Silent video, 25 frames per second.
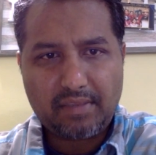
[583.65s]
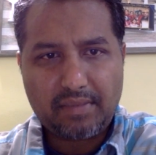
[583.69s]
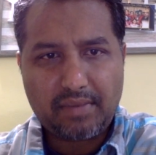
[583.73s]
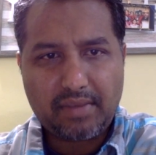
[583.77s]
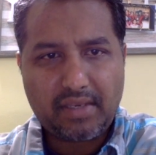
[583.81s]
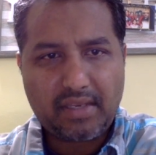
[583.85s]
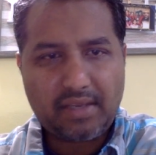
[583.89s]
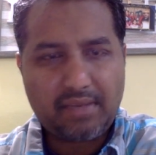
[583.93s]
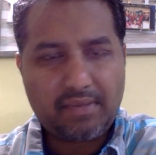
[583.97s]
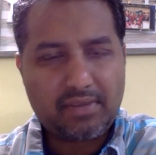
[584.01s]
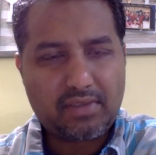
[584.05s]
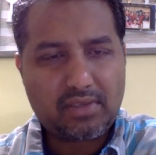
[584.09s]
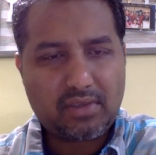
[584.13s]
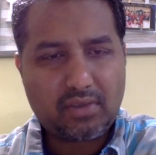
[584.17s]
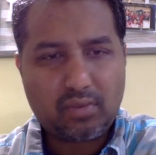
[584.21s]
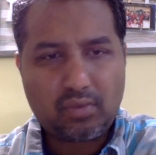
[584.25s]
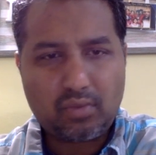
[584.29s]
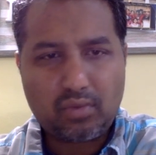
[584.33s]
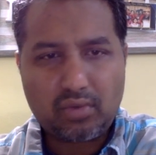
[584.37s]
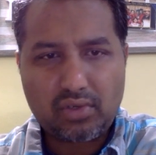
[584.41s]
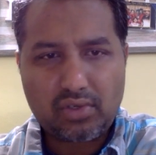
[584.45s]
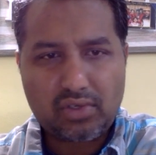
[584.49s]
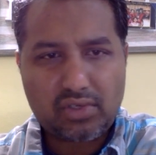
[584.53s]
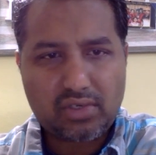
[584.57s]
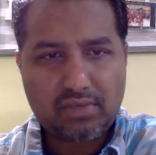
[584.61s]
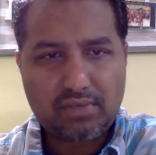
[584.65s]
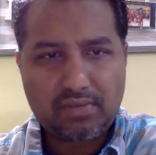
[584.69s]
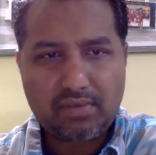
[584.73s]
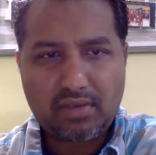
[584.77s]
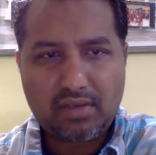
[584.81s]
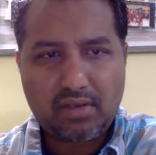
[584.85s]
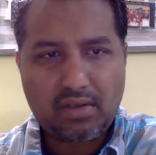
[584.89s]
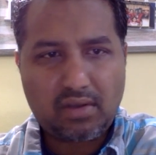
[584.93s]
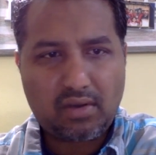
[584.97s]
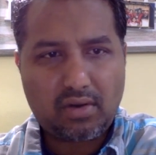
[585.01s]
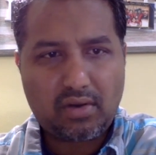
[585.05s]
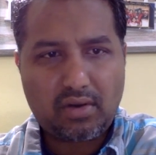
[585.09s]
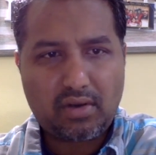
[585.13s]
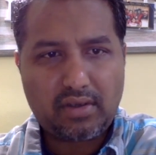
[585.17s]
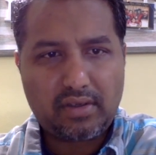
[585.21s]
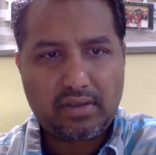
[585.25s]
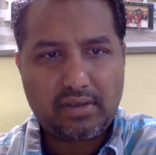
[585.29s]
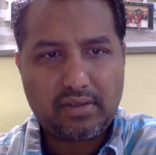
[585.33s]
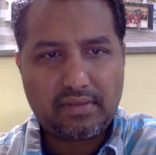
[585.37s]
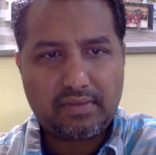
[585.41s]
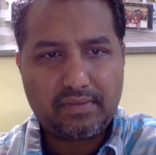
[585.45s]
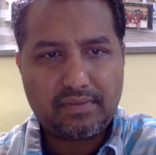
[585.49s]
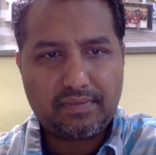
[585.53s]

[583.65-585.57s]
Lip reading: being able to worship the Lord.